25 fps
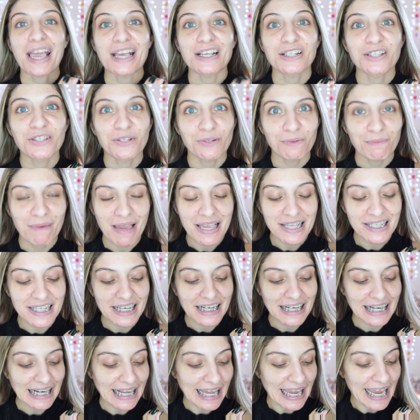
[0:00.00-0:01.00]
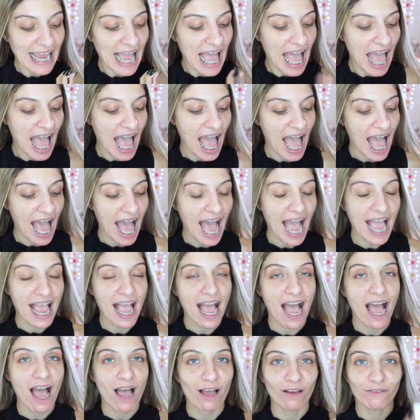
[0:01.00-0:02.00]
So basically, I
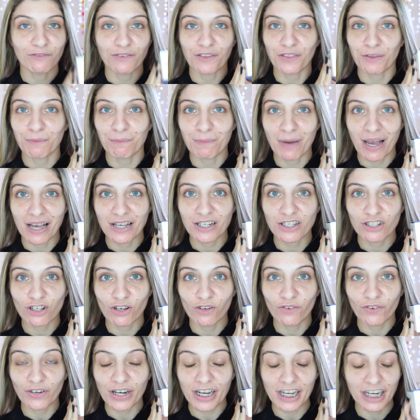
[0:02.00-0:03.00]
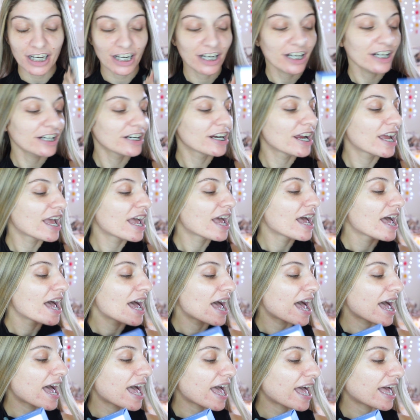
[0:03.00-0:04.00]
have a mask over here
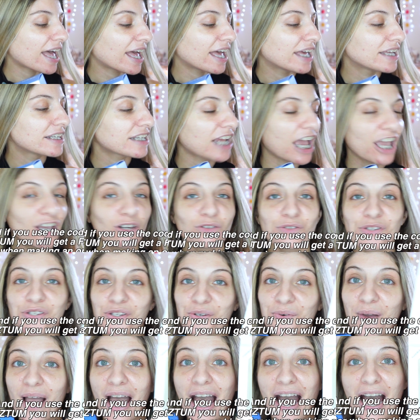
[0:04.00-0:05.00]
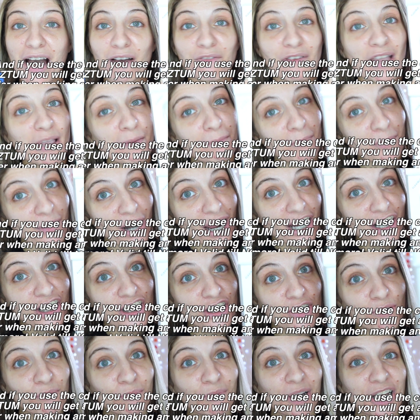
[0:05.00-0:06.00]
and I also have a
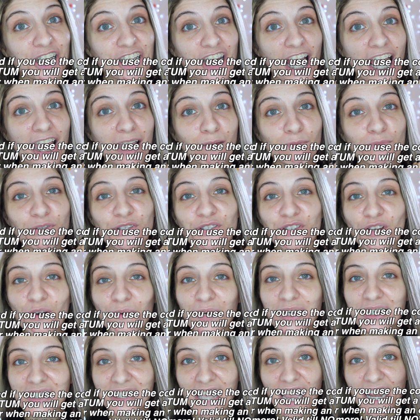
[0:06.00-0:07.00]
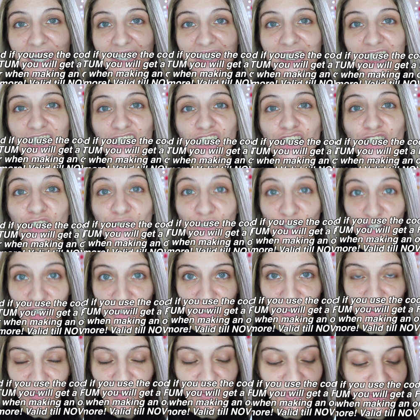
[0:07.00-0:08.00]
brush, which I am so excited to
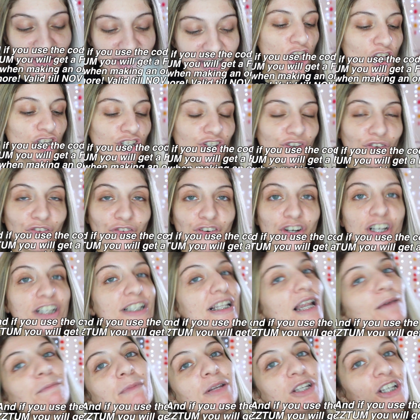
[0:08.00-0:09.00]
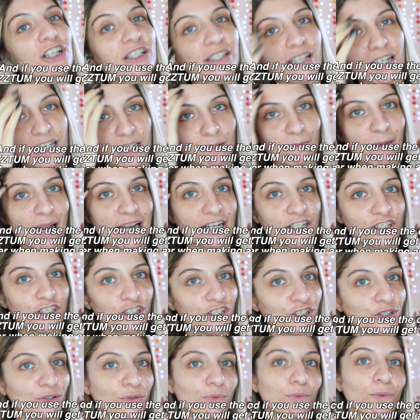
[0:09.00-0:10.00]
use. So first, let me just explain
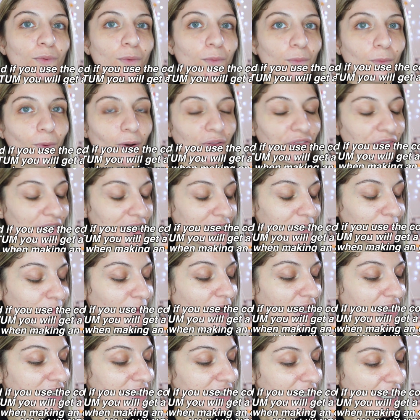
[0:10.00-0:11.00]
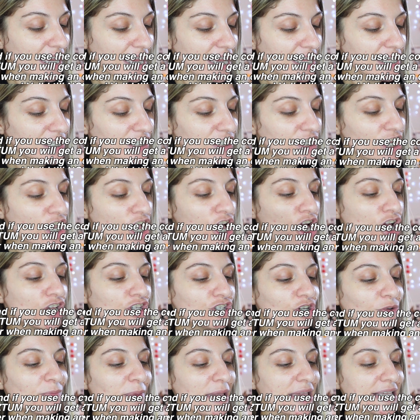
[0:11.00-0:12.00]
to you what this mask is.
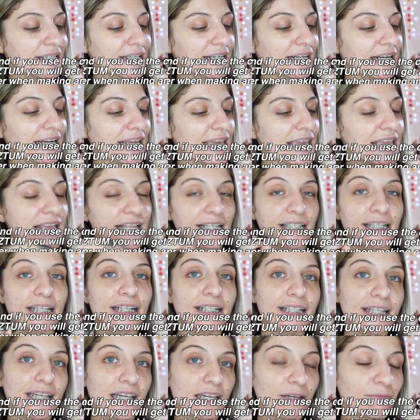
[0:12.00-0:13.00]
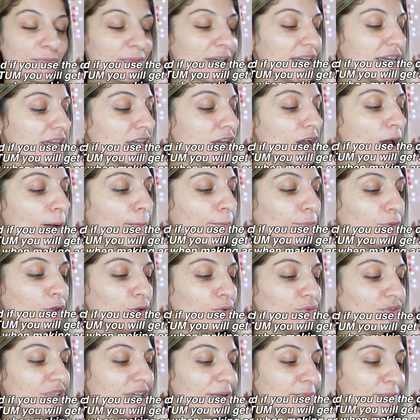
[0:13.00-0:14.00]
So basically, it's a TEAMI
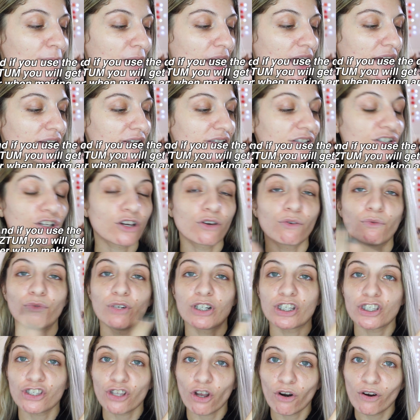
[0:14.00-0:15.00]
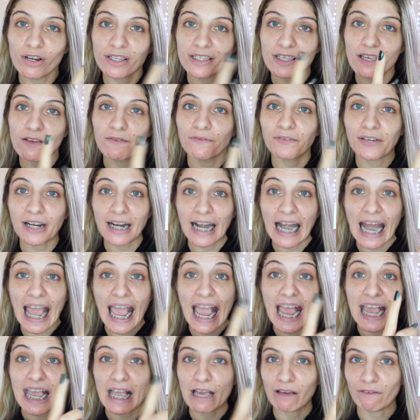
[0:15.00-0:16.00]
Beauty Mask Restorative
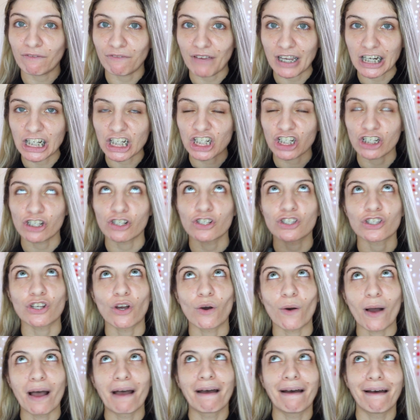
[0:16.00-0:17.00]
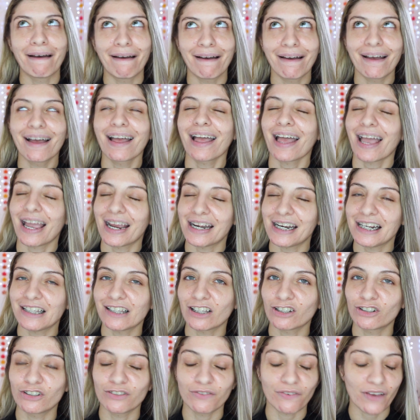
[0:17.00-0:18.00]
Clay Facial. So I need
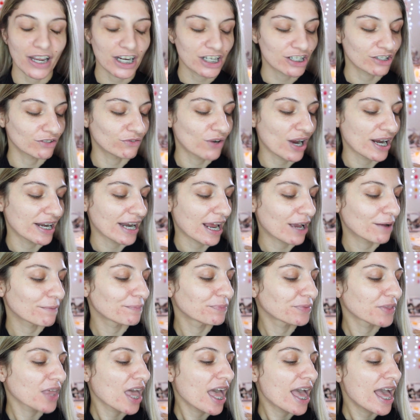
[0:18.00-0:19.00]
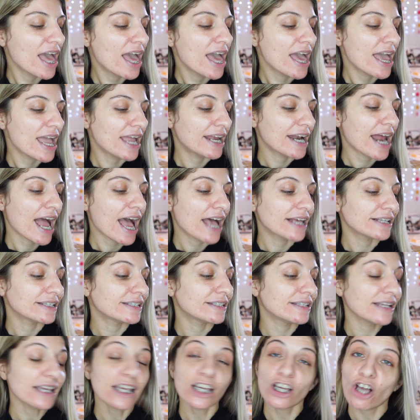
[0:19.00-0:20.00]
a good facial right now. It
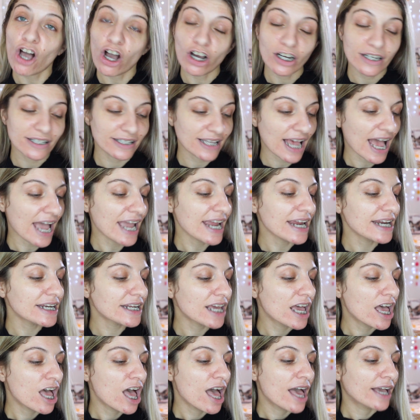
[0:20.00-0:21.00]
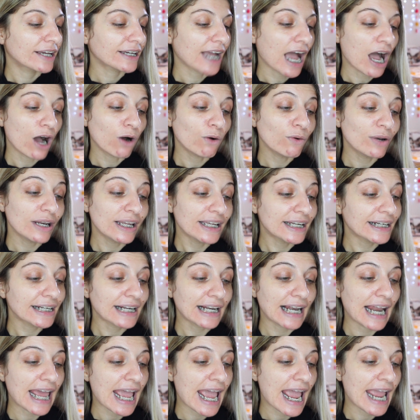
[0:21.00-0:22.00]
has zinc oxide, kaolin
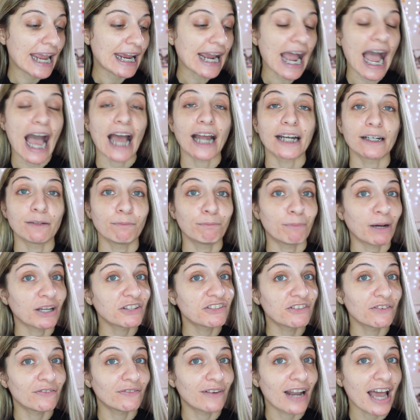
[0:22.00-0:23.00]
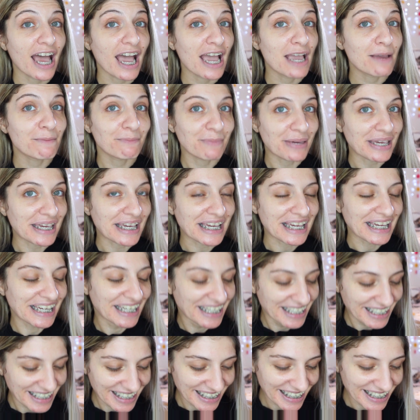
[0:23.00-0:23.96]
clay and butterfly pea.